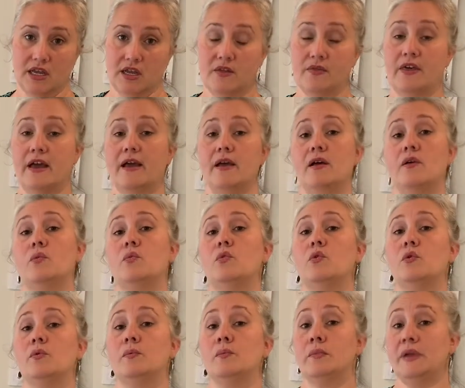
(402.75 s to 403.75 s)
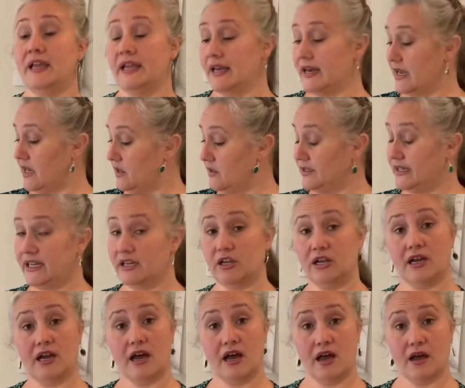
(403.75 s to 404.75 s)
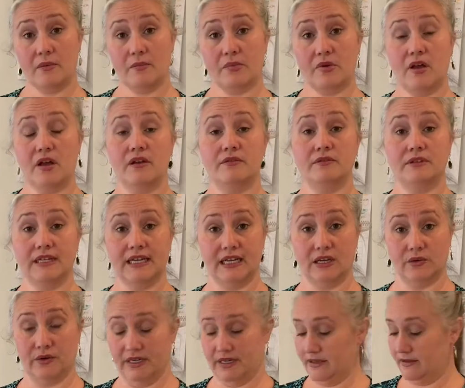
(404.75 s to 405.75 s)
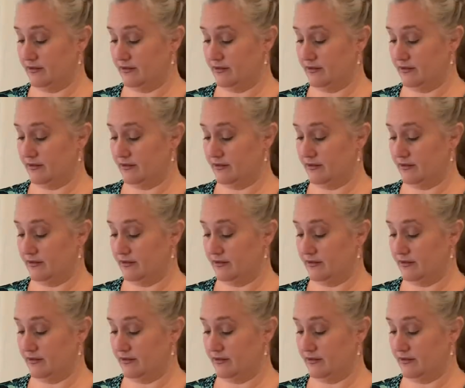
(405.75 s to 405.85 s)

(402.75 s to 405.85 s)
That will mean I'll need a cup of liquid.